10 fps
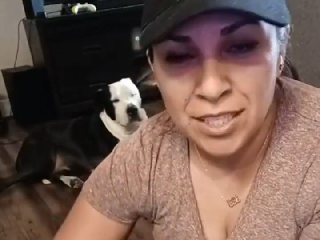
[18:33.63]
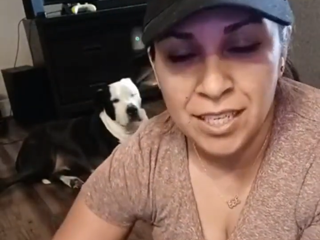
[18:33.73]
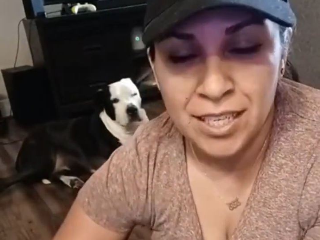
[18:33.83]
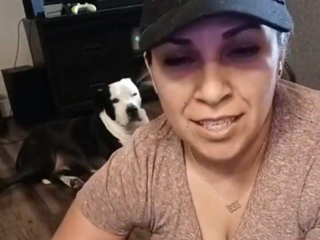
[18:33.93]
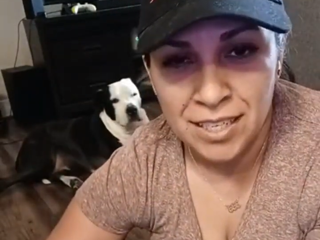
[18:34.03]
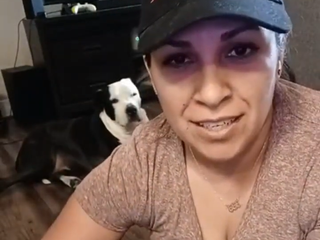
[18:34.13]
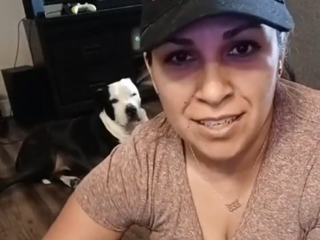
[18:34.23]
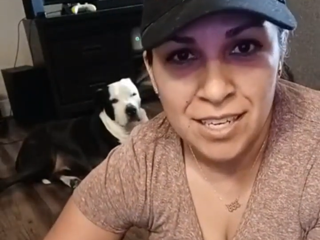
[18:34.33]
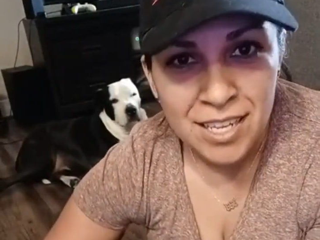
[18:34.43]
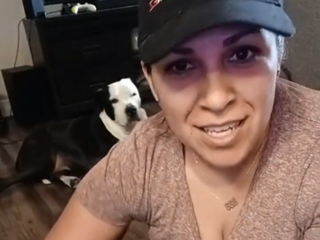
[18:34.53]
and
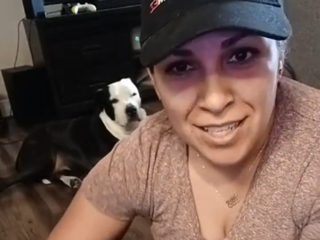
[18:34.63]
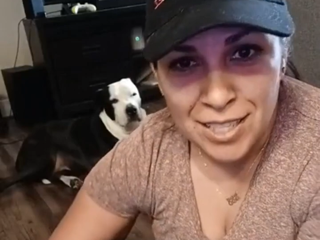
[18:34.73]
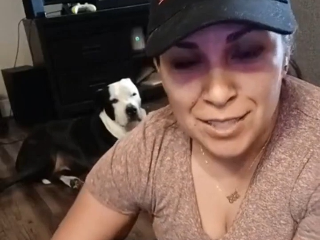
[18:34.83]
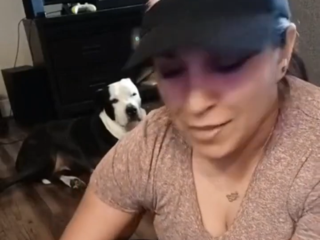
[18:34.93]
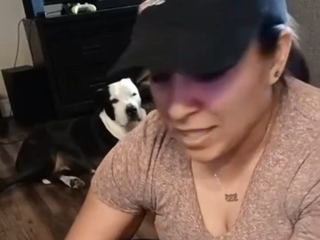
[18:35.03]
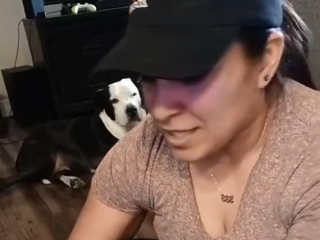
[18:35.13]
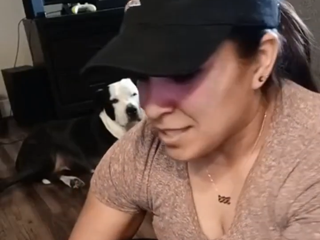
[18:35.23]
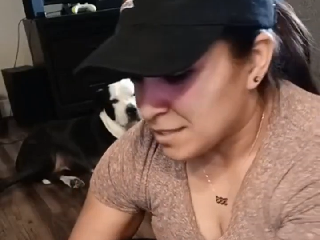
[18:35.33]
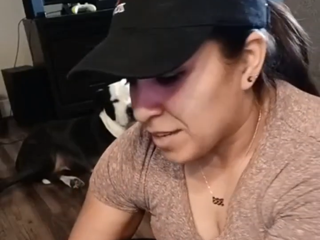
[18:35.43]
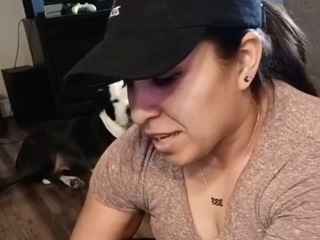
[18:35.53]
Las Vegas,
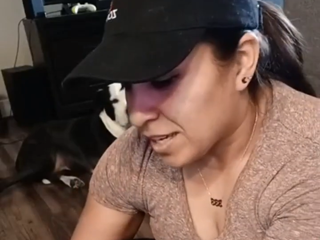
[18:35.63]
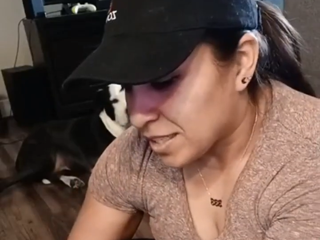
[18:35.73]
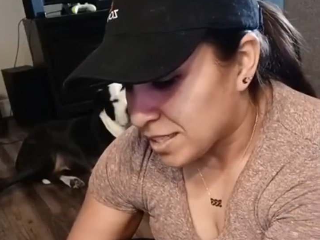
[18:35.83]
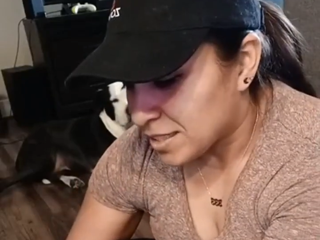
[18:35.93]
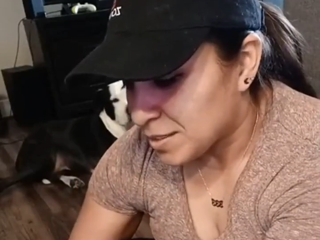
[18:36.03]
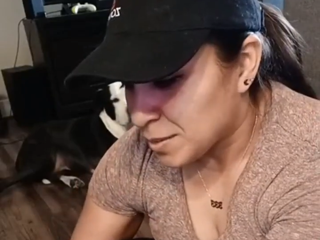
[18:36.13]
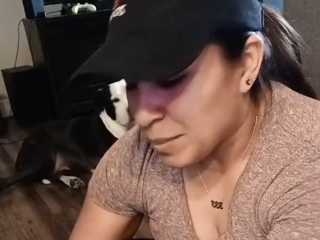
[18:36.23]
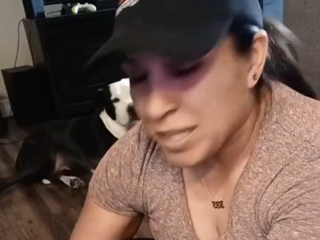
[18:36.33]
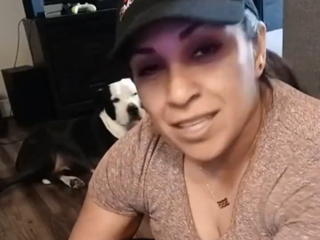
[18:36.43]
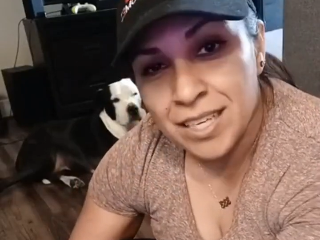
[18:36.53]
Nevada,
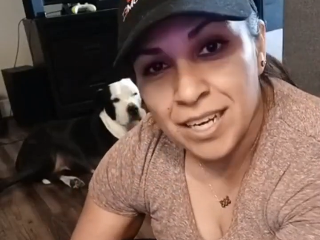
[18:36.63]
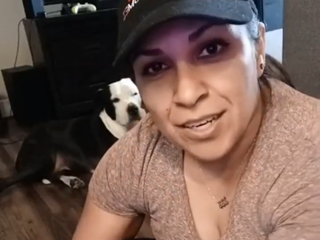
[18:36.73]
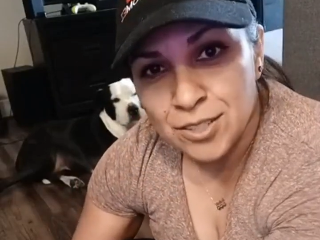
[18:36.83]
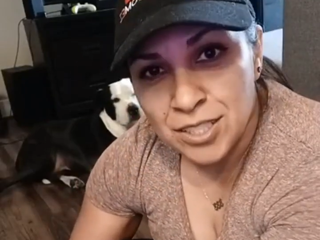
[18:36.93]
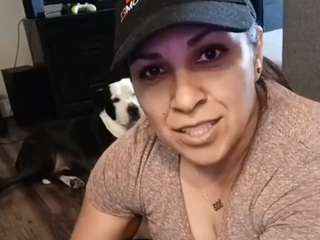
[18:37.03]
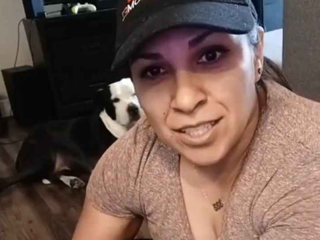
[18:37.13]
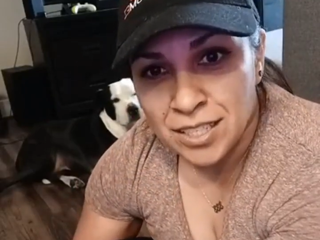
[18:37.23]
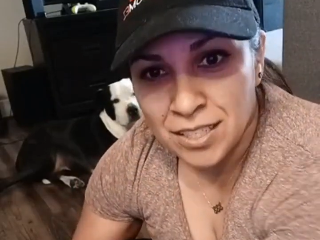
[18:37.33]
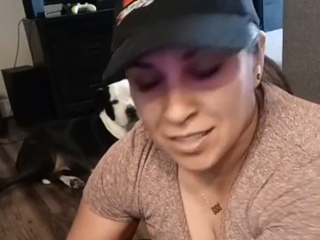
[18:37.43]
mainly in Henderson,